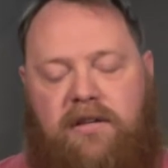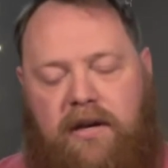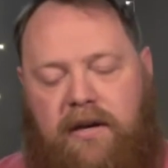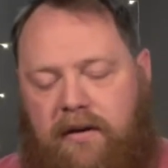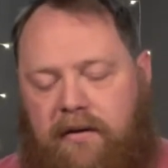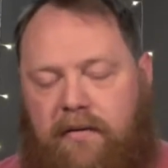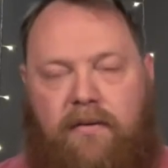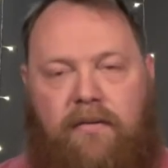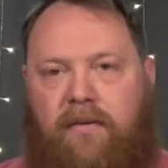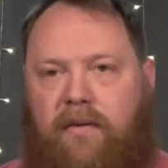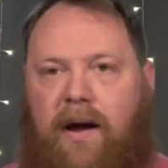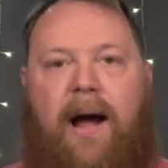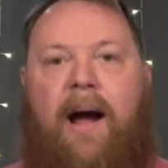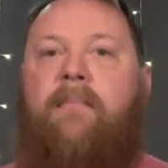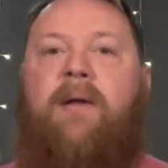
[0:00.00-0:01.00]
And
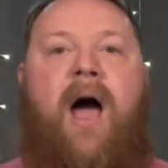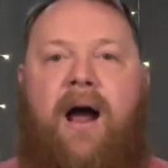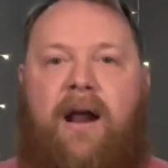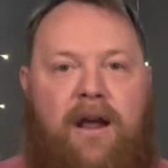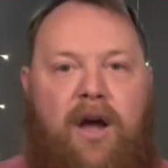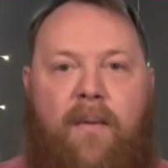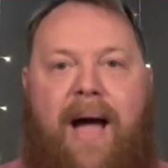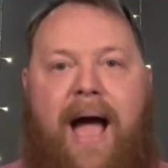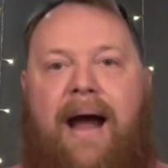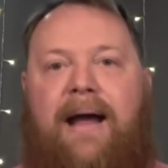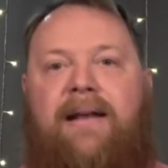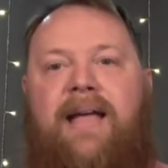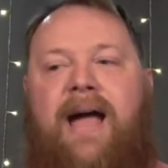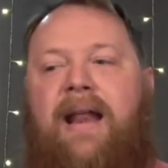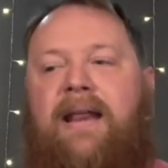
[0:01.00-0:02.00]
I'm not going to go back
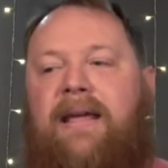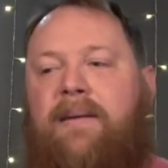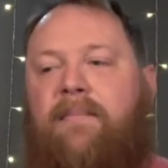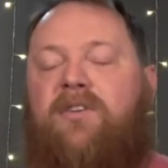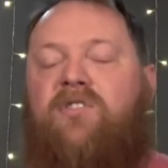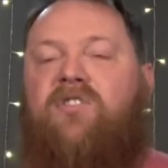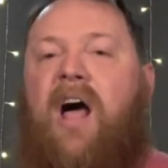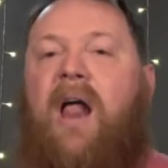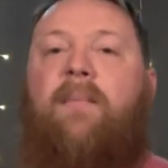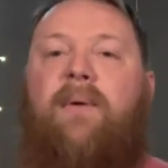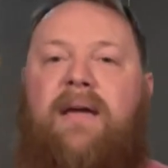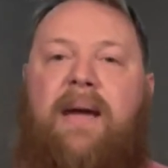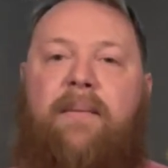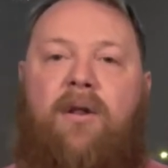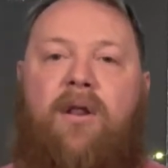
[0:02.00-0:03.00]
into that again. But Solomon
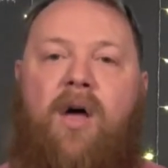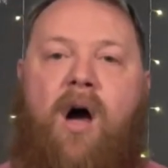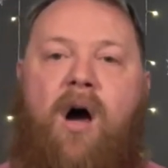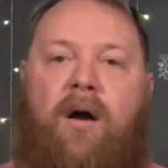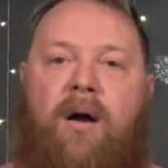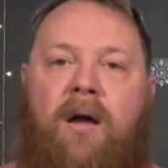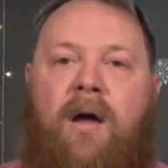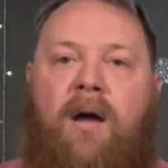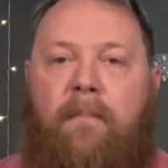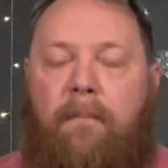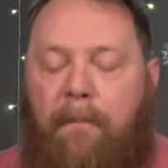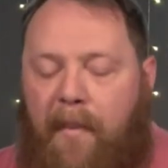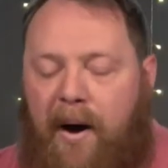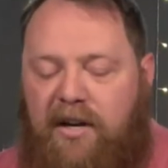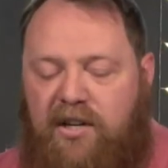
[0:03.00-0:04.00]
came along
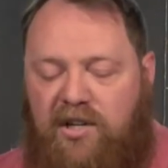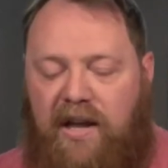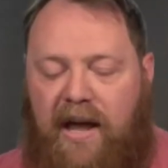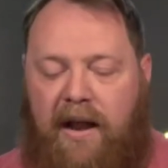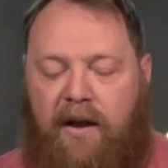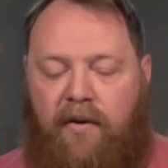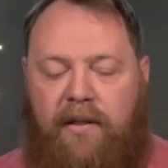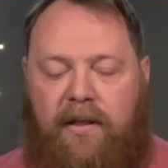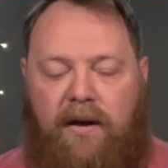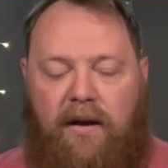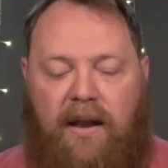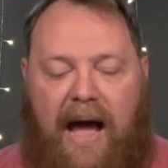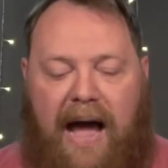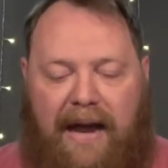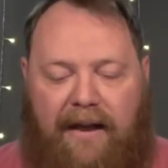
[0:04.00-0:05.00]
much later in their
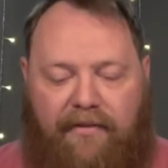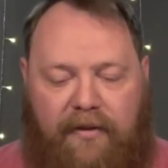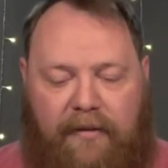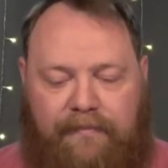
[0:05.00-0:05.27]
life.